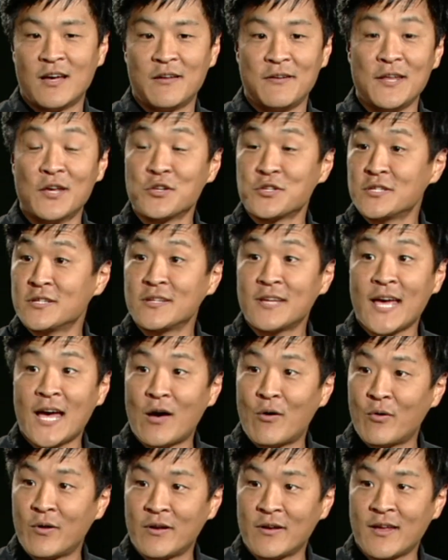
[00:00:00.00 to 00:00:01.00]
Nelson
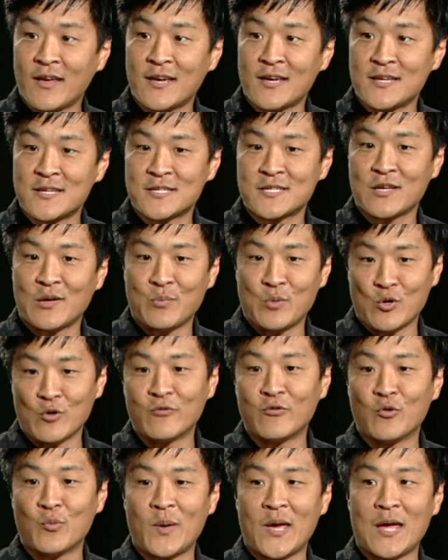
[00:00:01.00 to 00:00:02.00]
Cowan has a
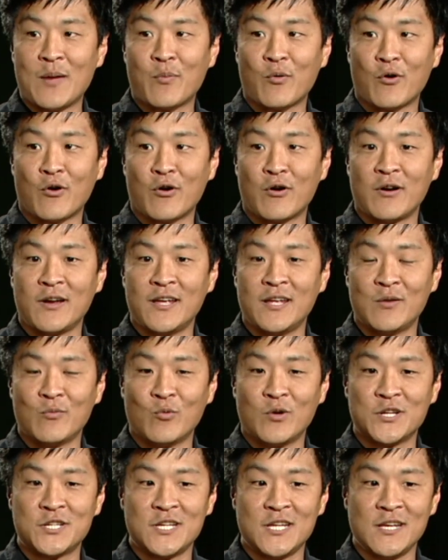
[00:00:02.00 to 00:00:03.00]
beautiful paper in
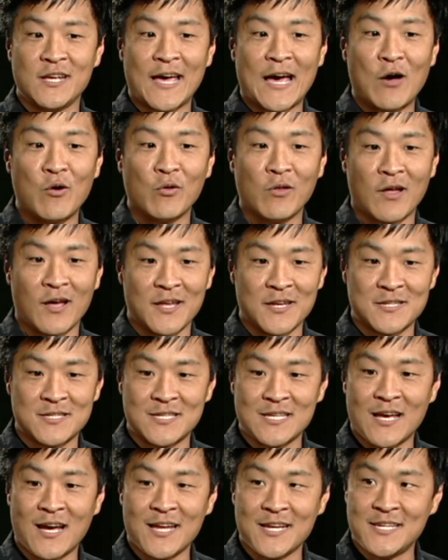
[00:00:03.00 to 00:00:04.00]
which he outlines
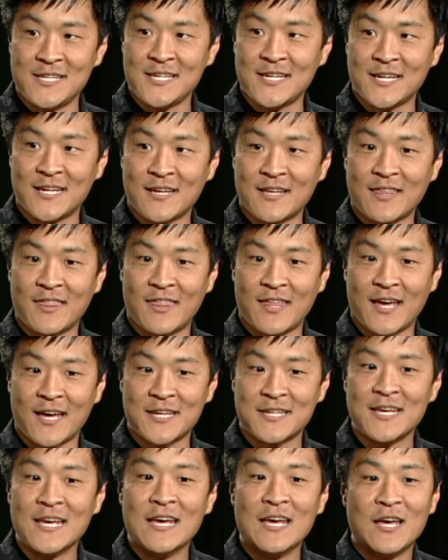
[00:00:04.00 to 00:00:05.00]
the idea
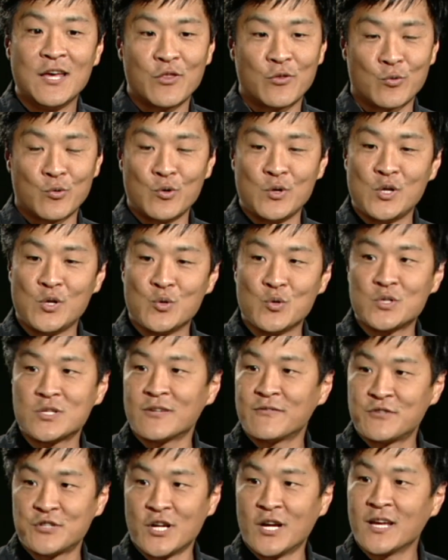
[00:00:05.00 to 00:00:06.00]
that through use
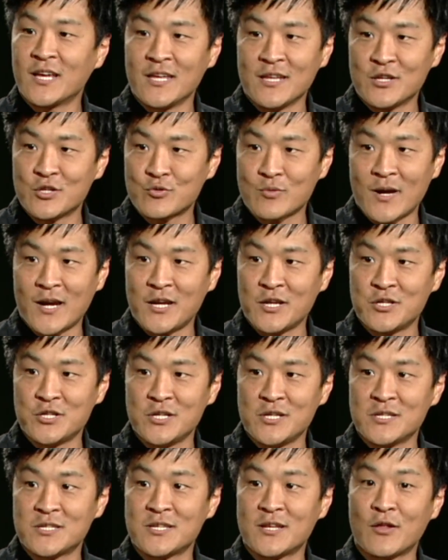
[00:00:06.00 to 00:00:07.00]
of chunking
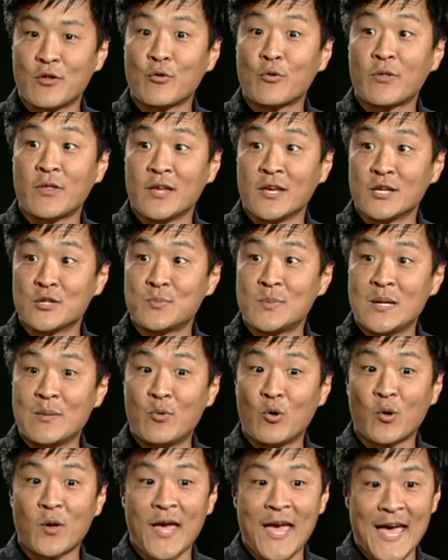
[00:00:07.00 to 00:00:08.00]
strategies and other things,
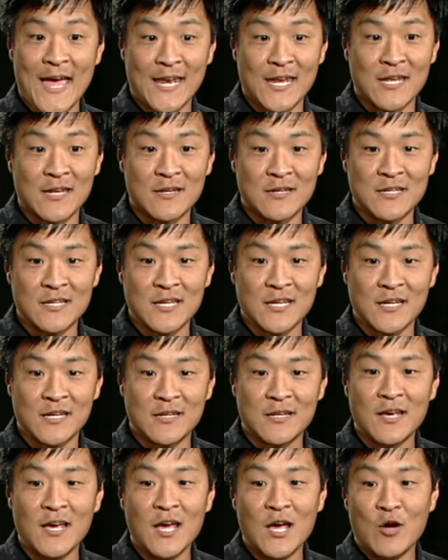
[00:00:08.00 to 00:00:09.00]
people can
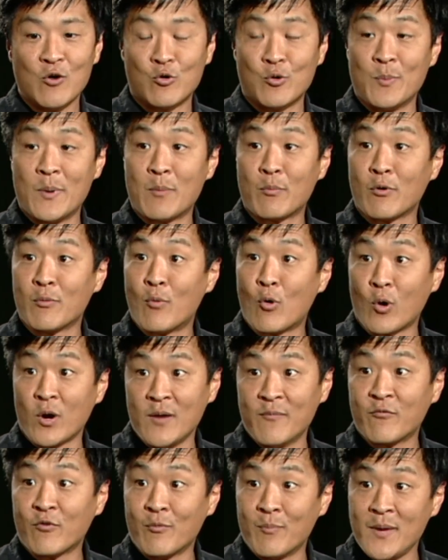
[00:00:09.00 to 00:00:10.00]
indeed remember more
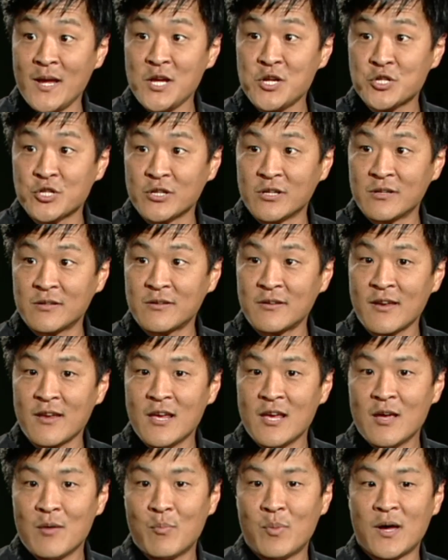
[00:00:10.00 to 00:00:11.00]
information,
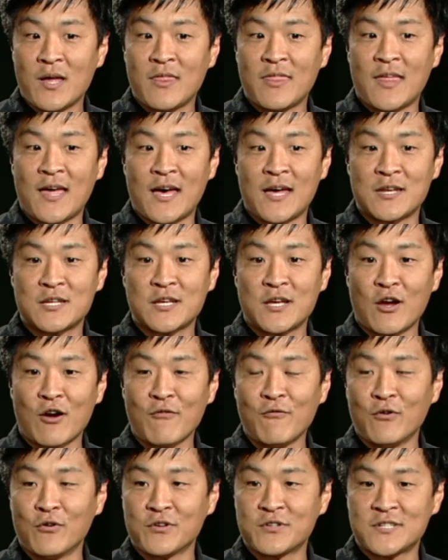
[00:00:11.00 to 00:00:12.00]
but that
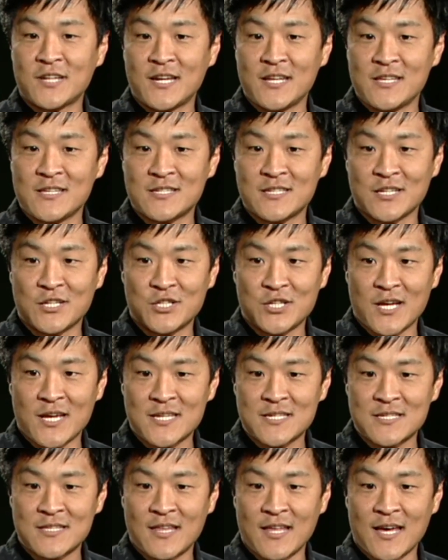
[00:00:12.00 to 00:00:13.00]
careful studies
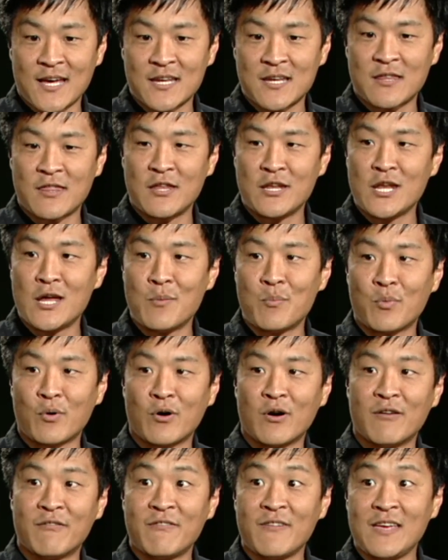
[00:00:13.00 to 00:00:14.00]
suggest that the
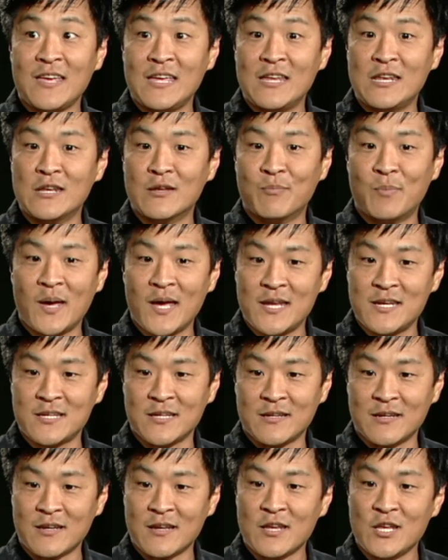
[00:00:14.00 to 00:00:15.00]
number of
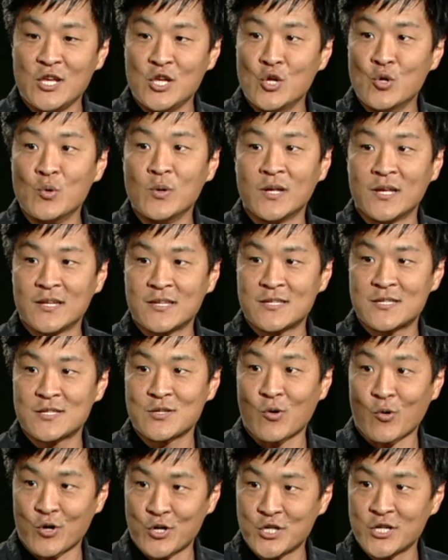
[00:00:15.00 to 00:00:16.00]
independent
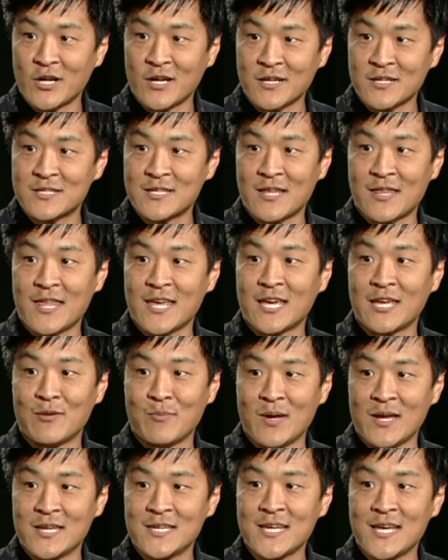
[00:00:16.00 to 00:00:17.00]
units or chunks that they can
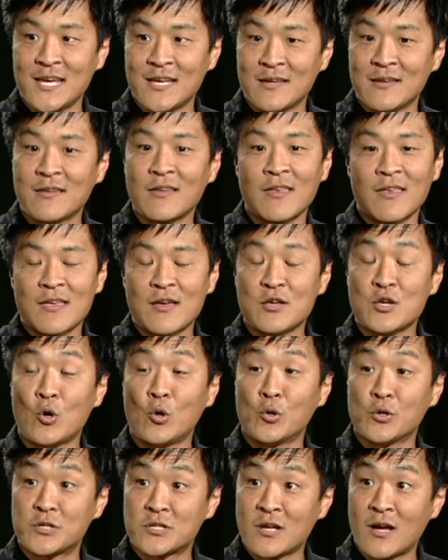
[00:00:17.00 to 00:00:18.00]
maintain
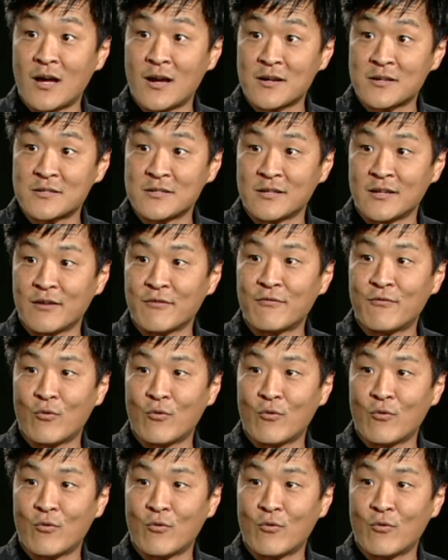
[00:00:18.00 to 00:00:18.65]
holds constant at